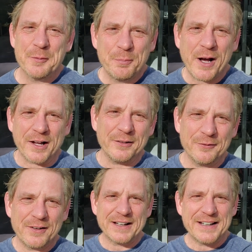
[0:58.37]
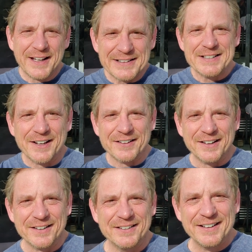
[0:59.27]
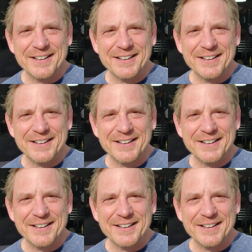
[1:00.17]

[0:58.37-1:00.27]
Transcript: But what I can tell you